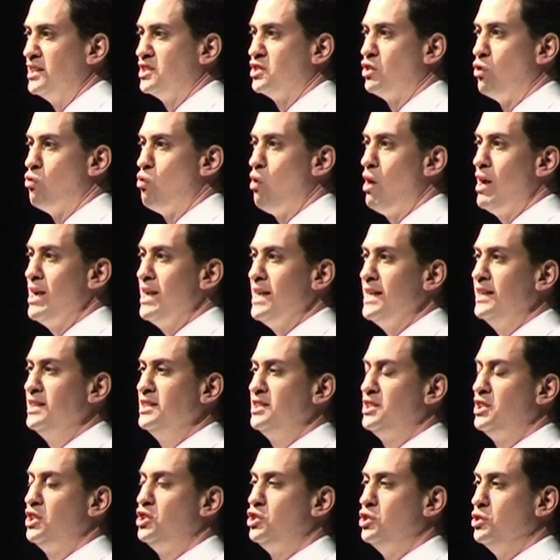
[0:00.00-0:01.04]
It's the right
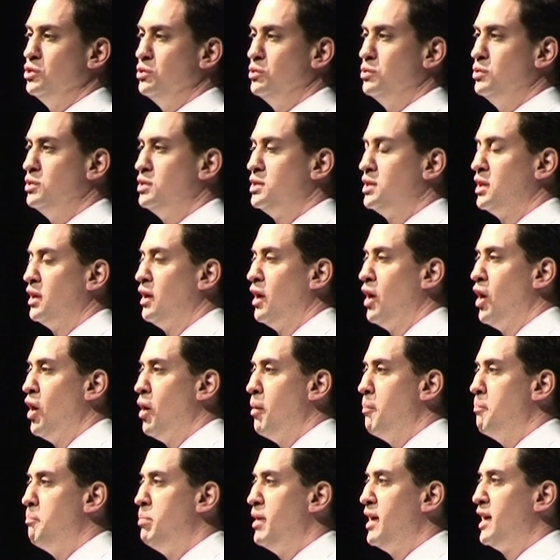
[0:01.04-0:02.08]
institute
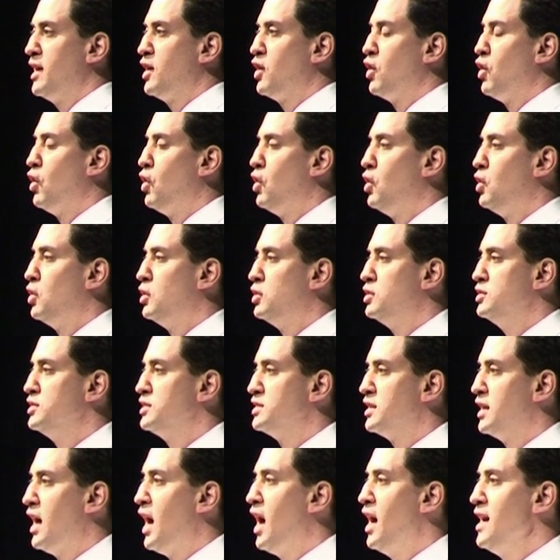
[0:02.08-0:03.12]

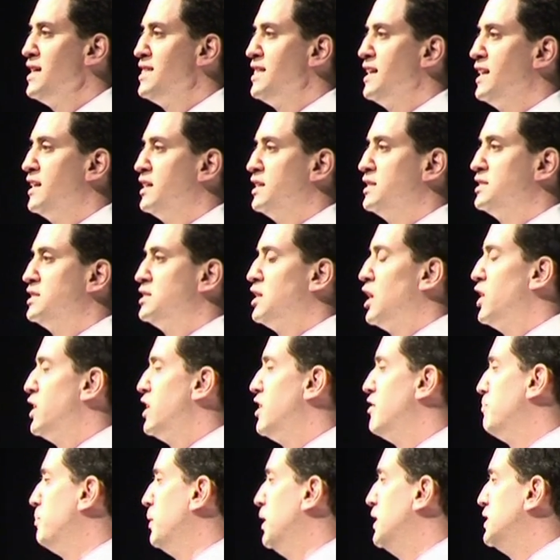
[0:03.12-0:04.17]
because I think the
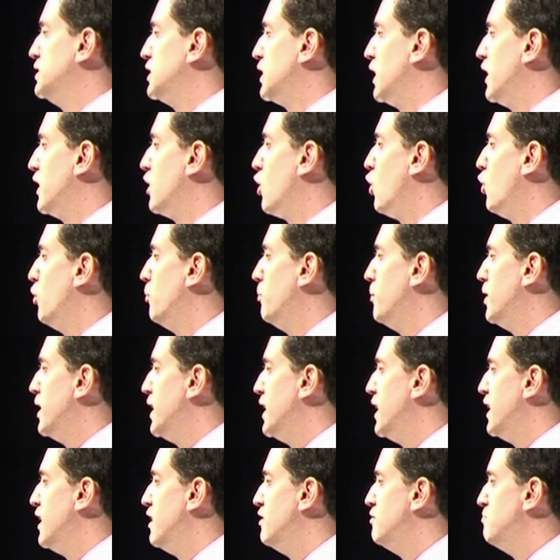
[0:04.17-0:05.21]
study of political
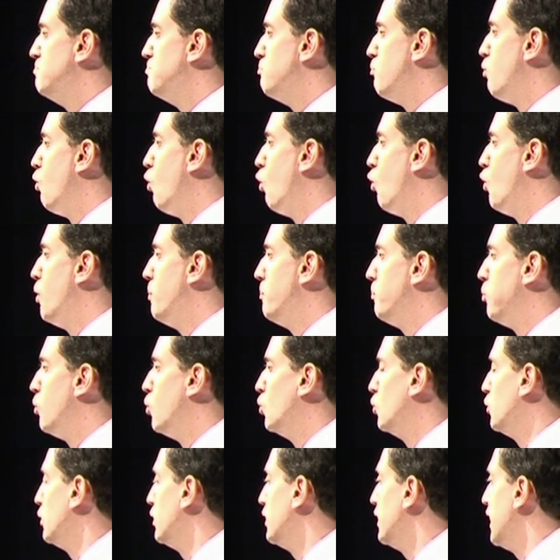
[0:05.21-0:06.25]
economy is more
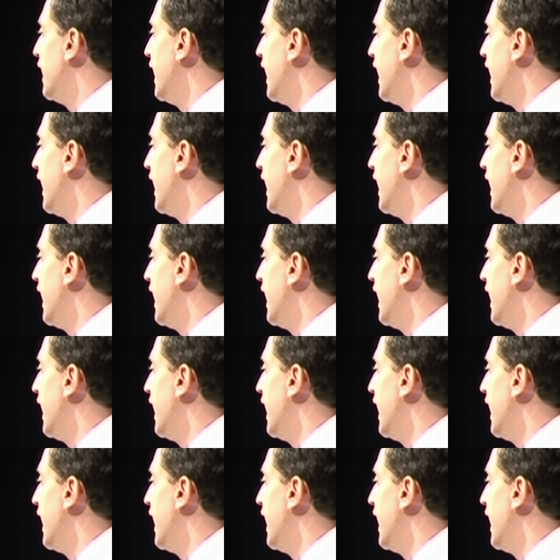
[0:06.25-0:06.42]
important